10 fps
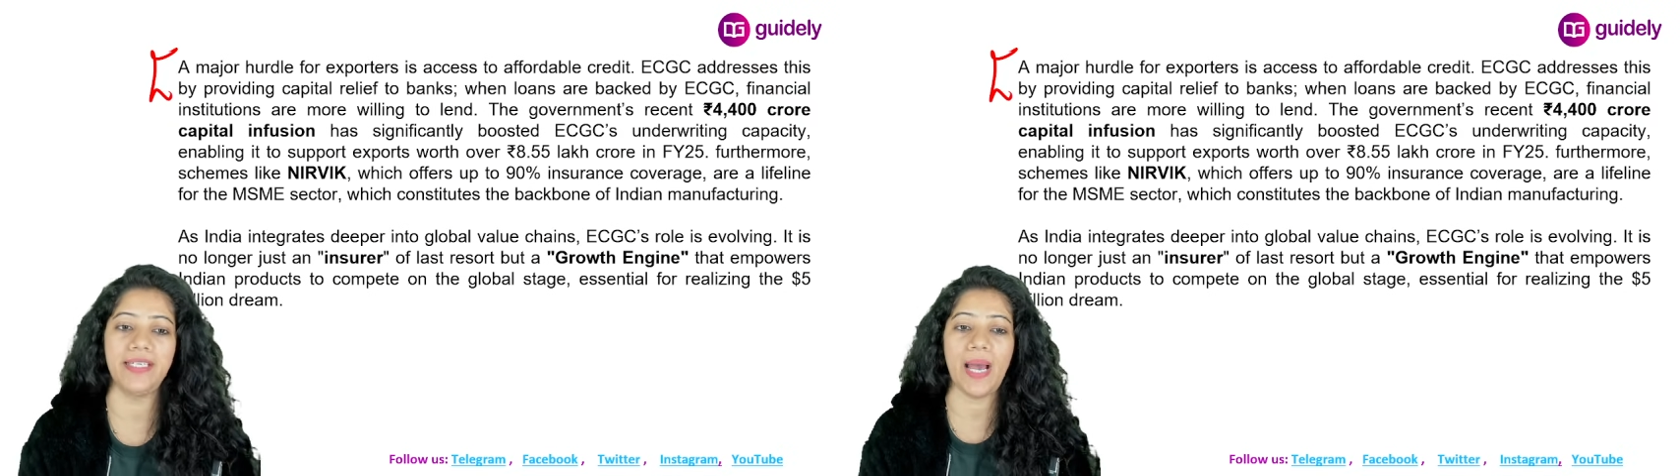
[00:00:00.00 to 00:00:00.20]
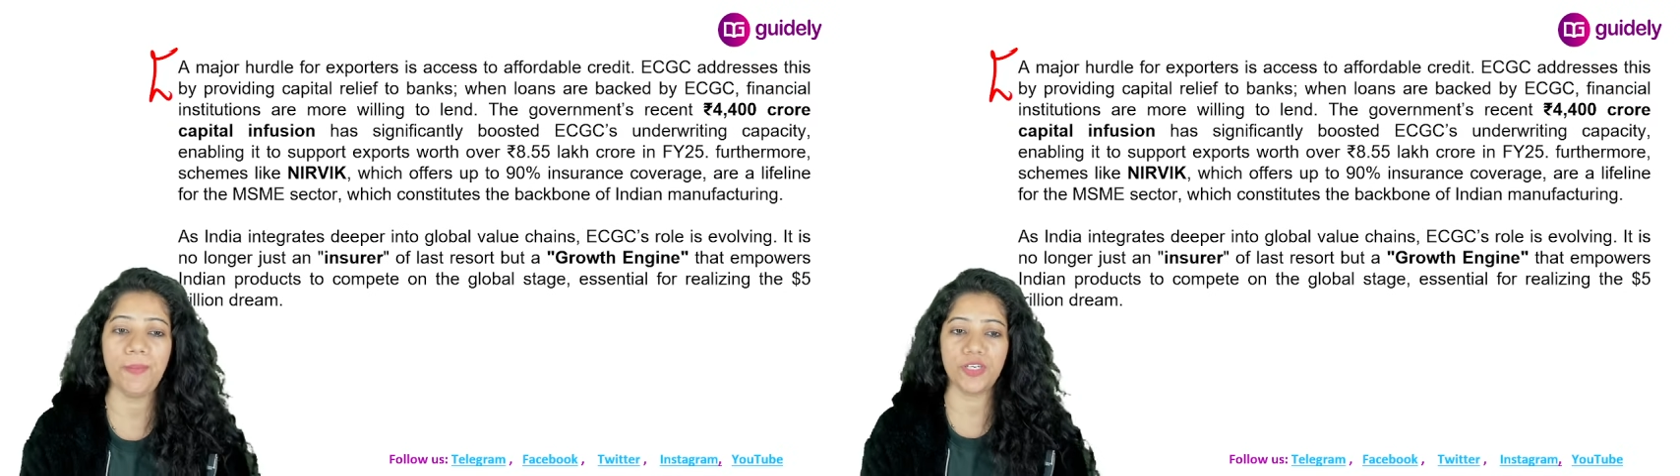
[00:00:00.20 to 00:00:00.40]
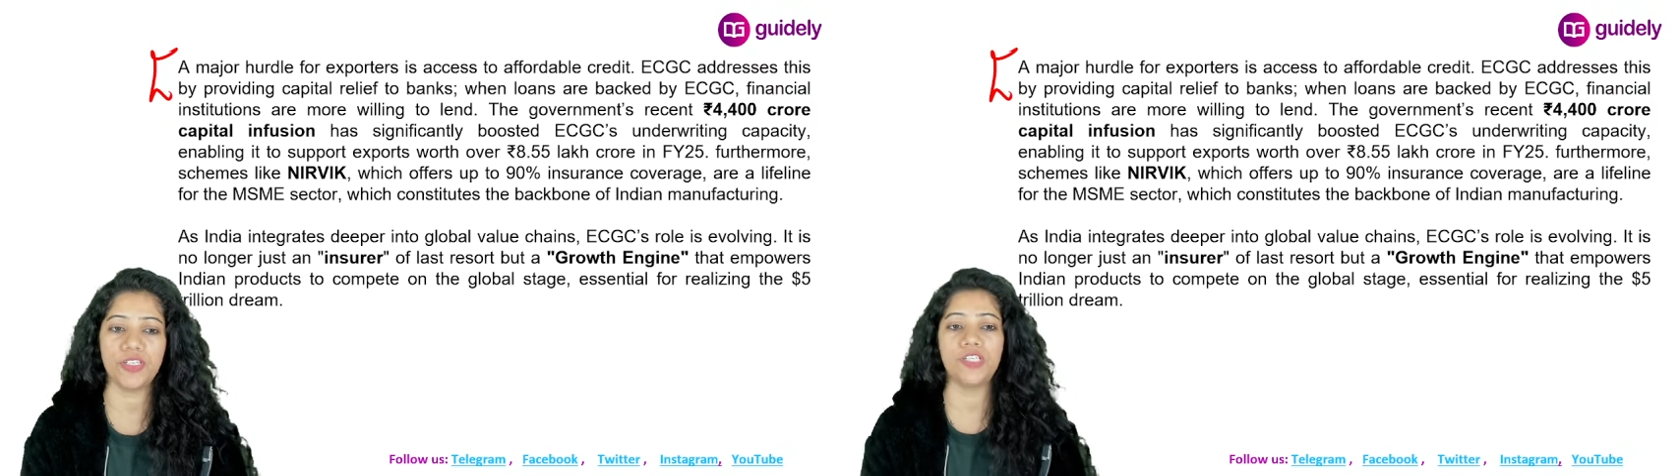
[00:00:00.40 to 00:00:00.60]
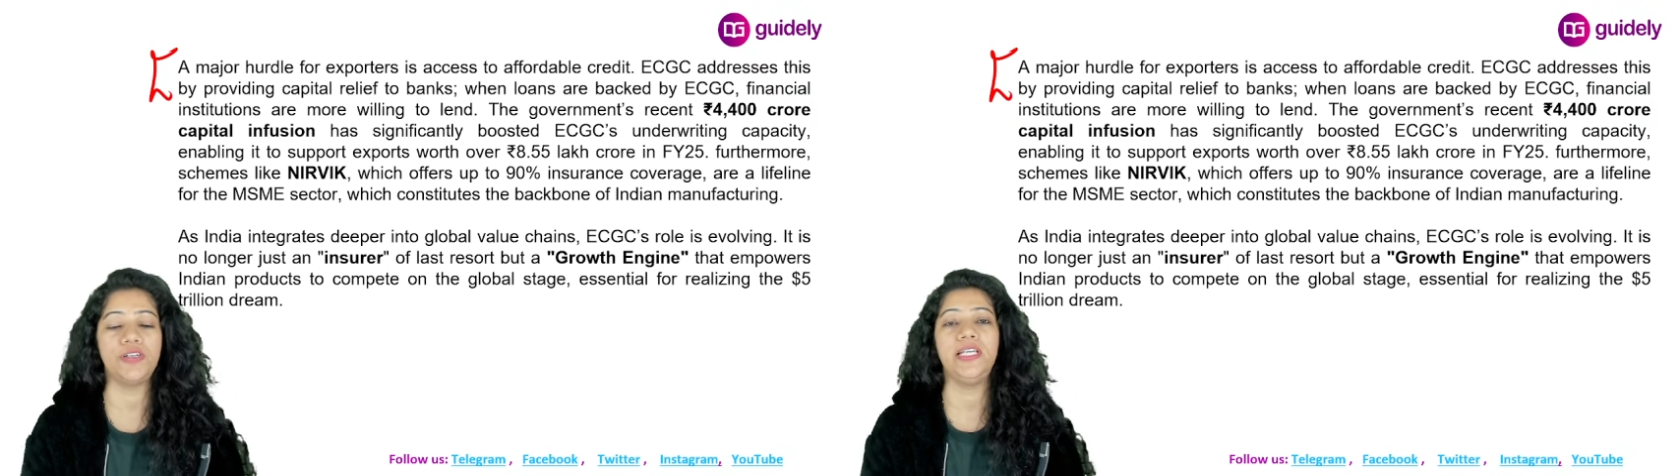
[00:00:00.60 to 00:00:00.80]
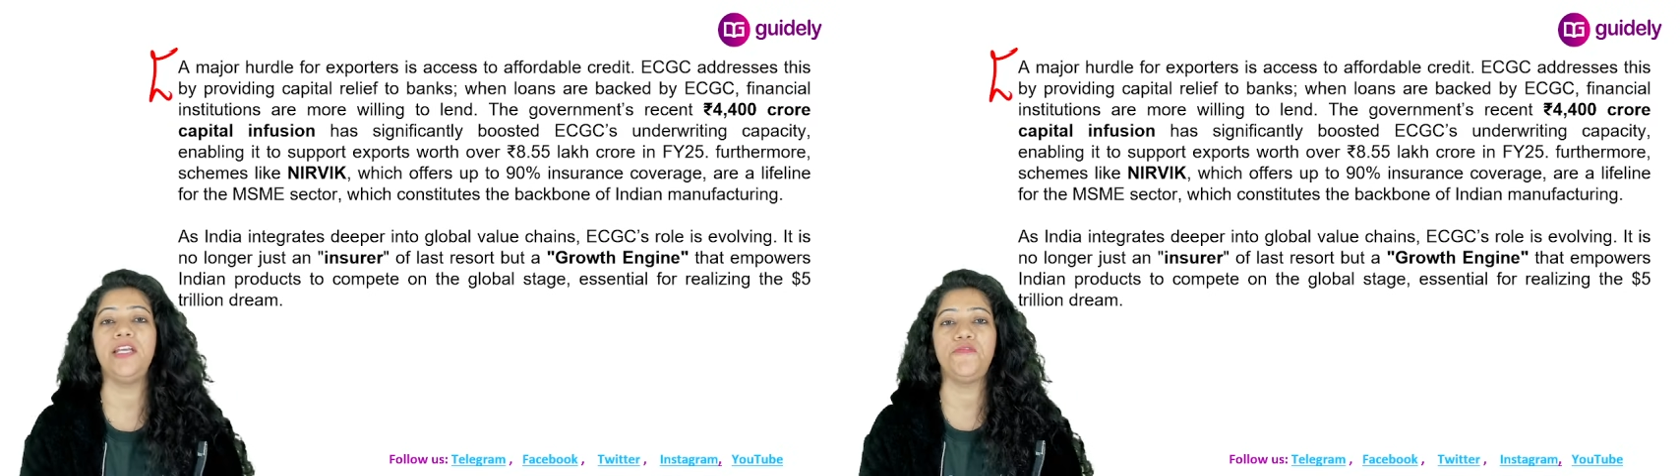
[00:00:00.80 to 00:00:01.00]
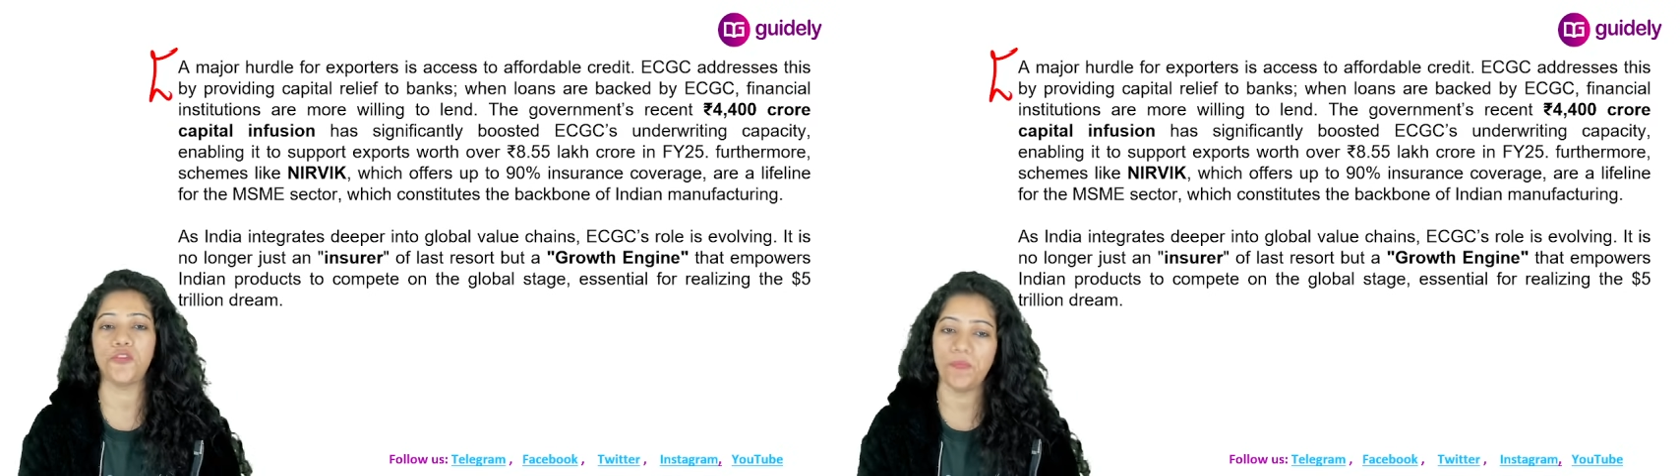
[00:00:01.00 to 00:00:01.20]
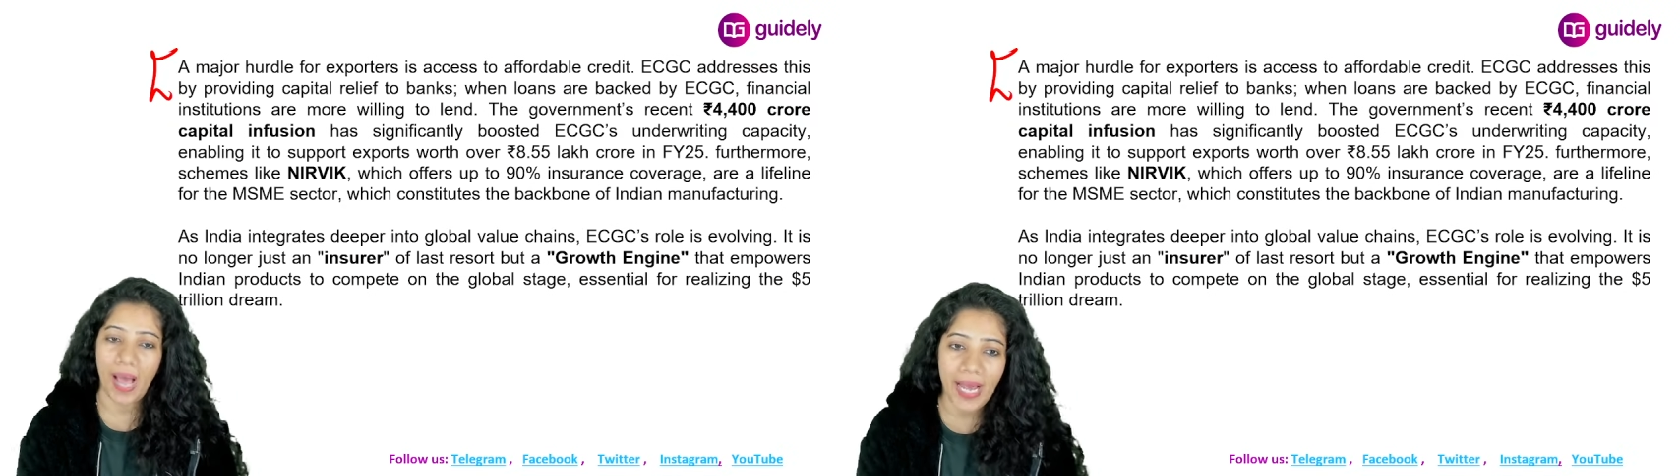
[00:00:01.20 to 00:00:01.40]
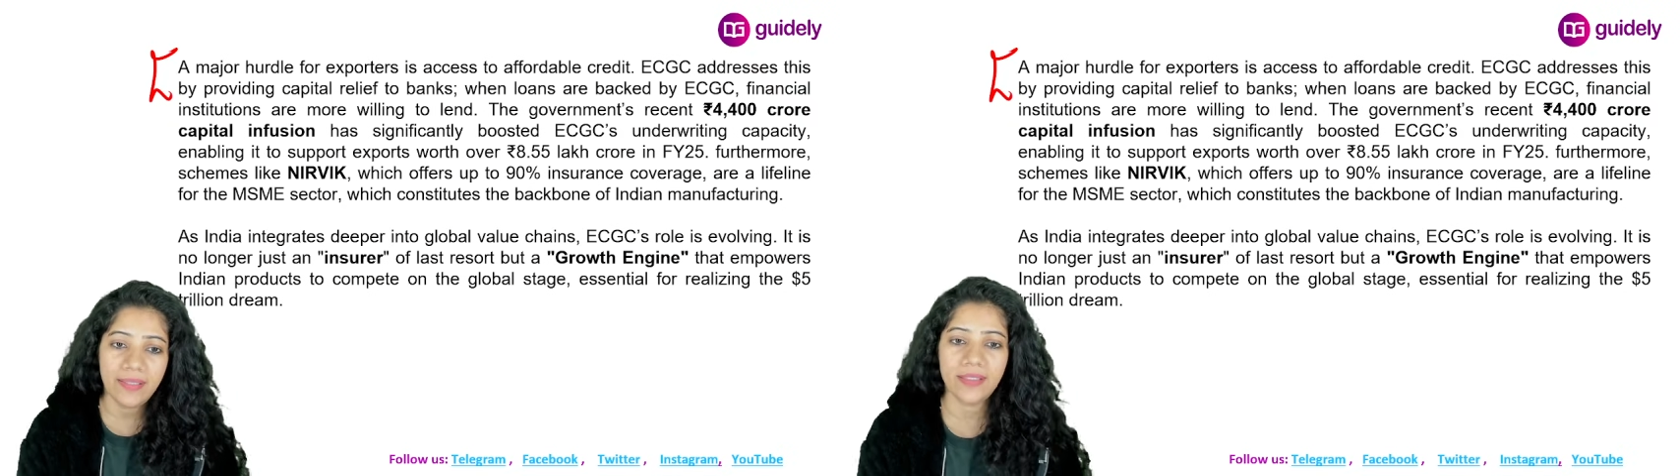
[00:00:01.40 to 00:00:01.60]
capital relief to
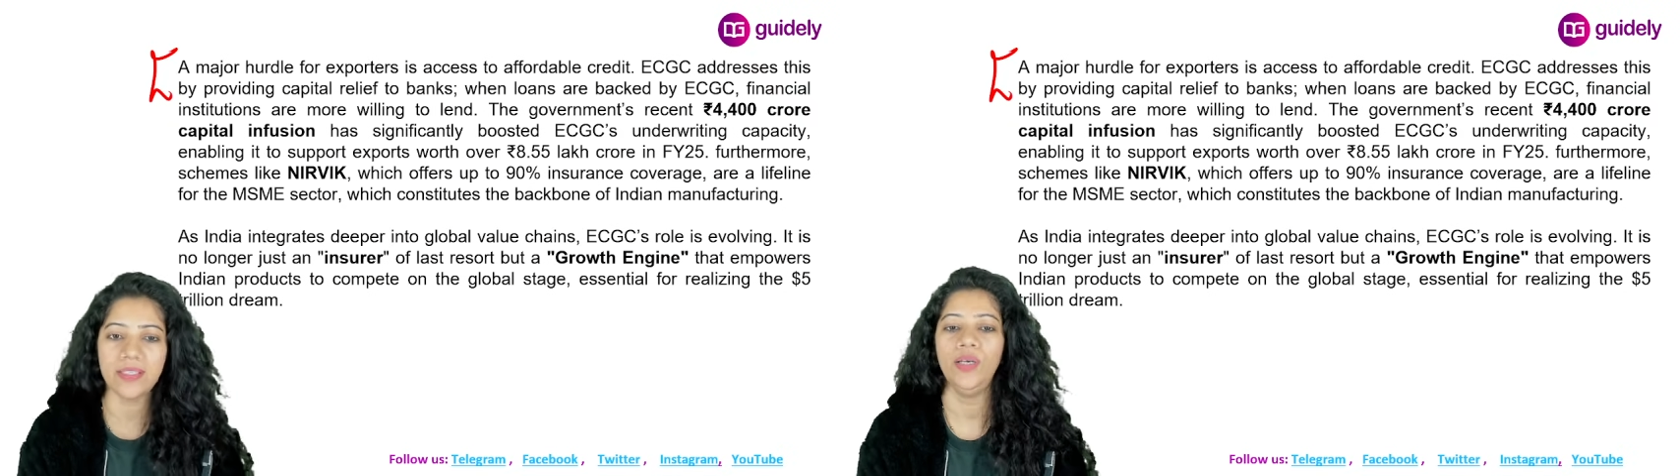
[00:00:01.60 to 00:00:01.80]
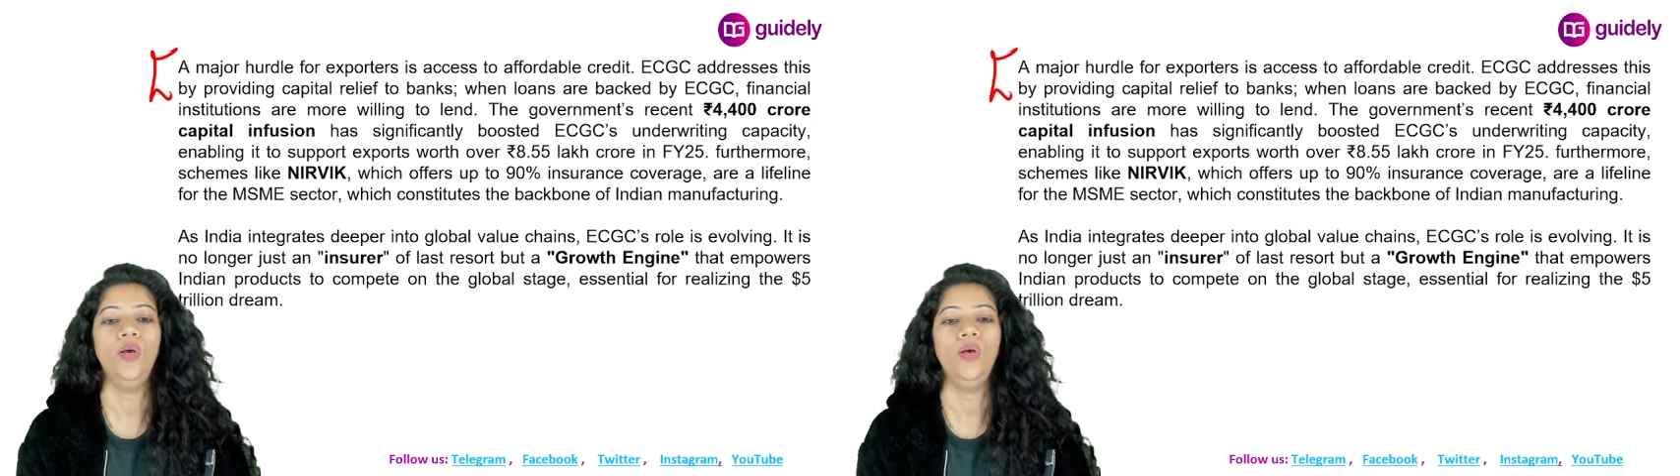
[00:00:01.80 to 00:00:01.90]
banks.